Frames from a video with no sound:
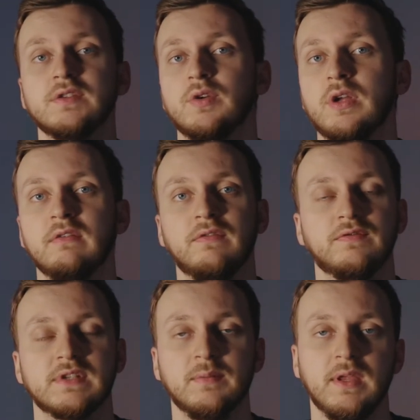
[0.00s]
so if
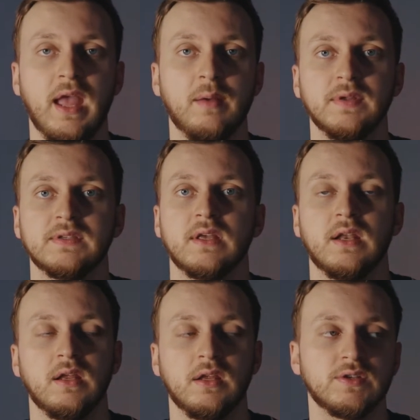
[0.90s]
something happens then
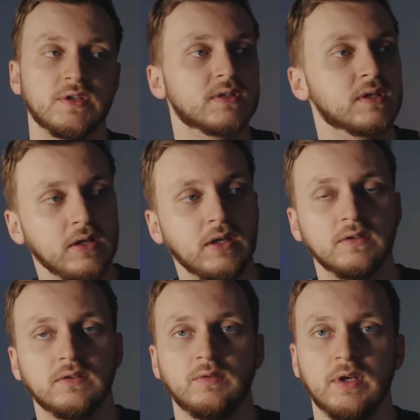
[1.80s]
I can just look
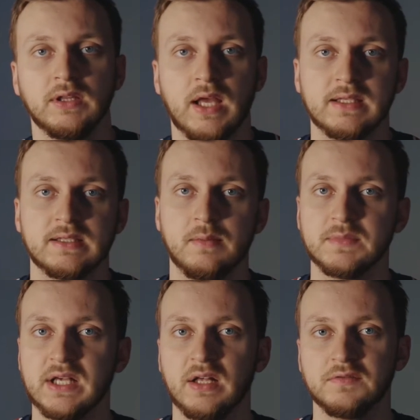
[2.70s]
into ring lights
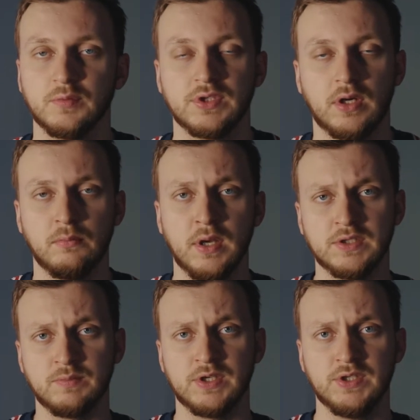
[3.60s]
themselves, which are
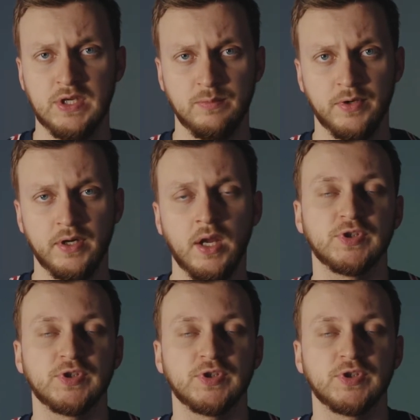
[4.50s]
much cheaper,